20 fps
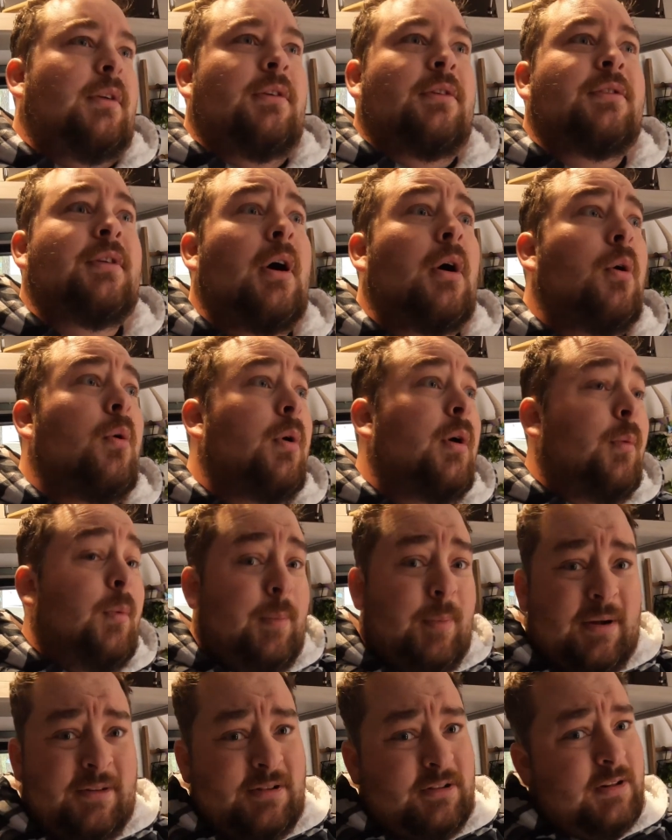So
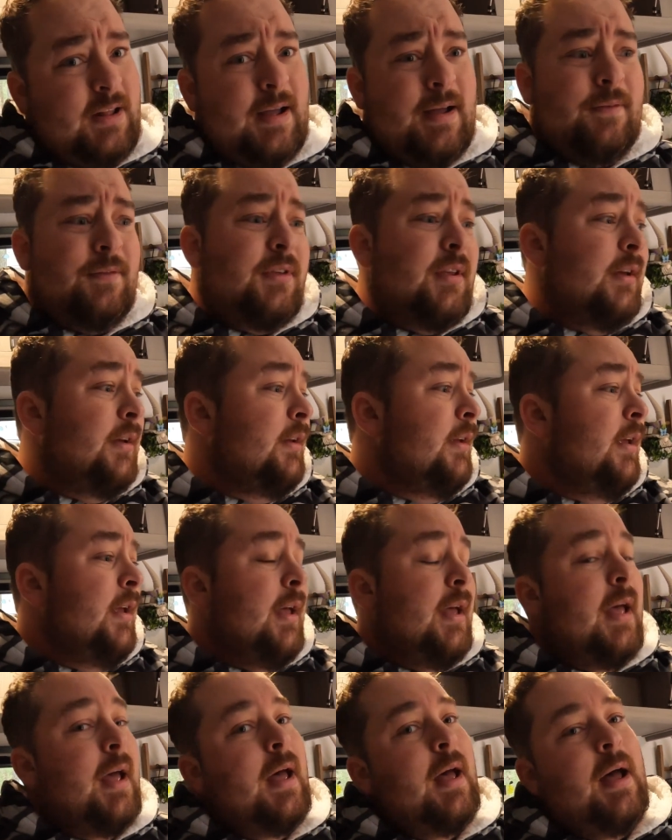we bring it to Love's.
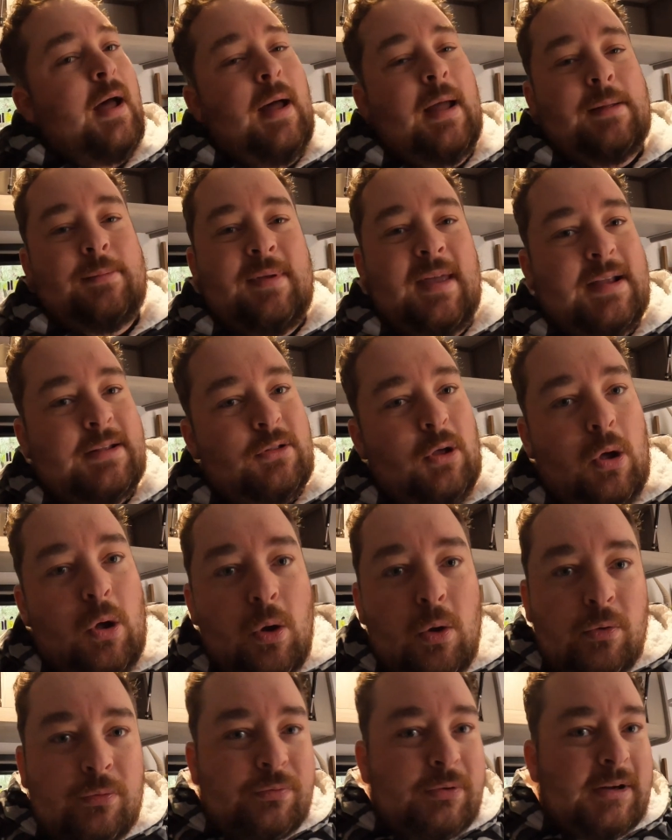I take the
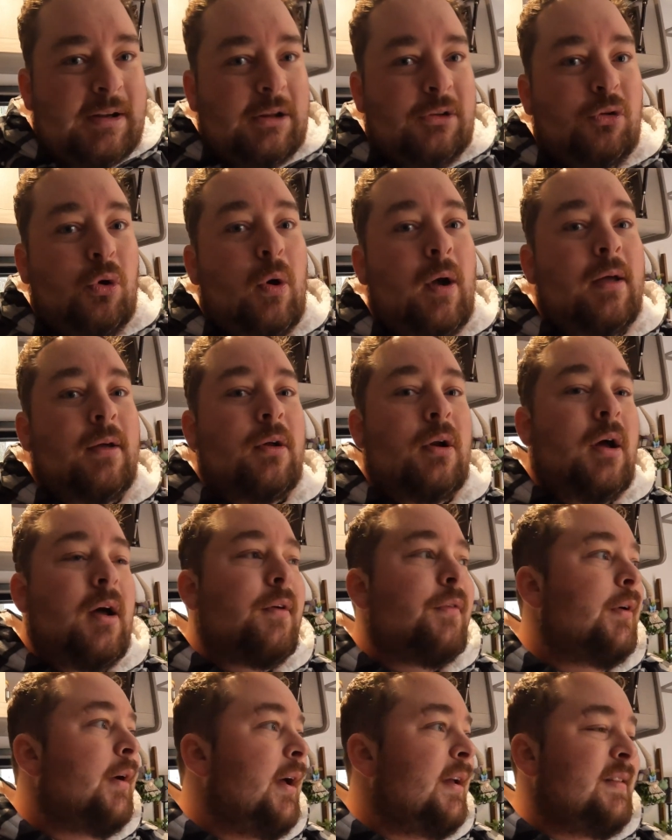whole freaking toilet
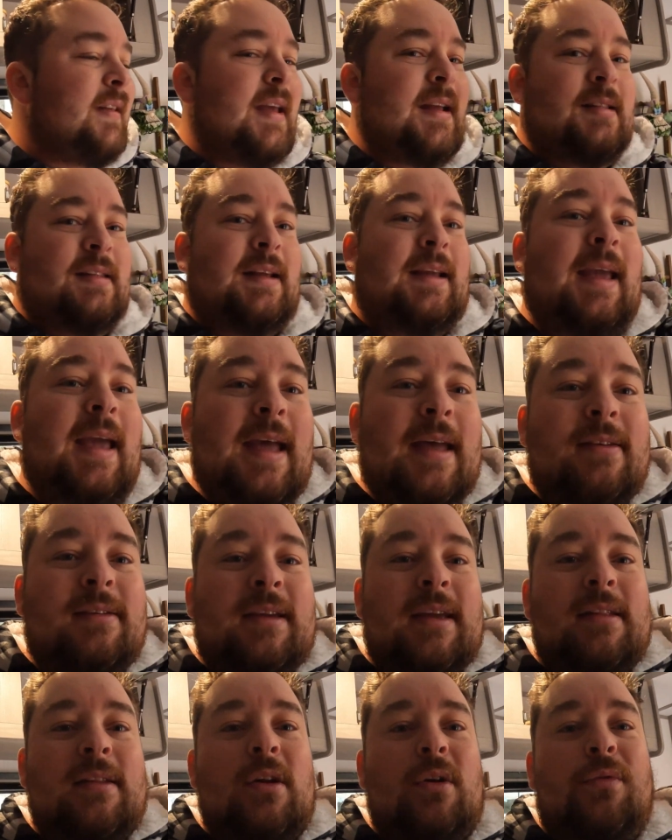off. I take the
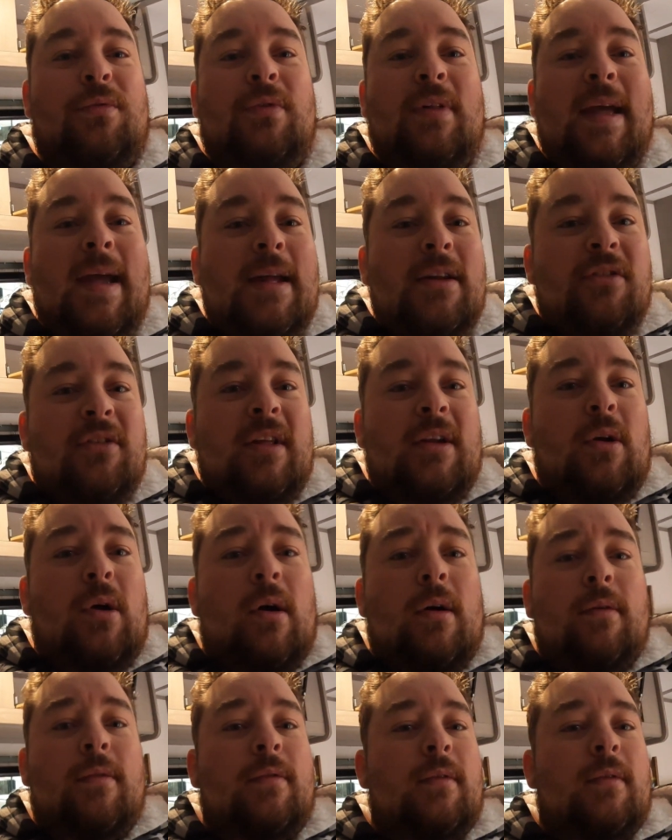gasket, little flange thing off.